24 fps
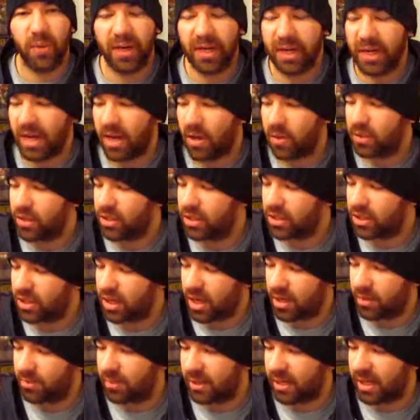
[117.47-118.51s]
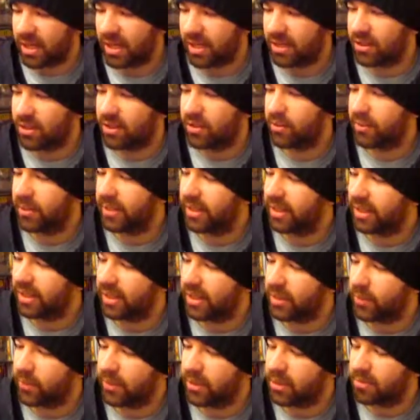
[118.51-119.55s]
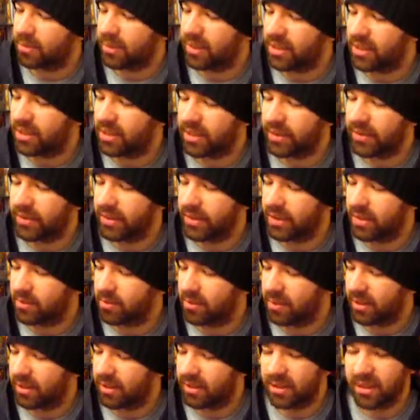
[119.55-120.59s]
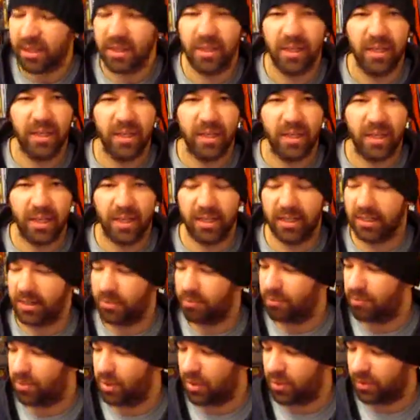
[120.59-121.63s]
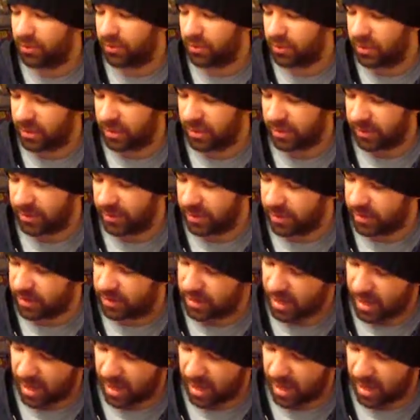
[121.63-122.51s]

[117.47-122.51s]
right now, and she's gotten behind on reading the Witchblade series, but uh, it is a beautiful series.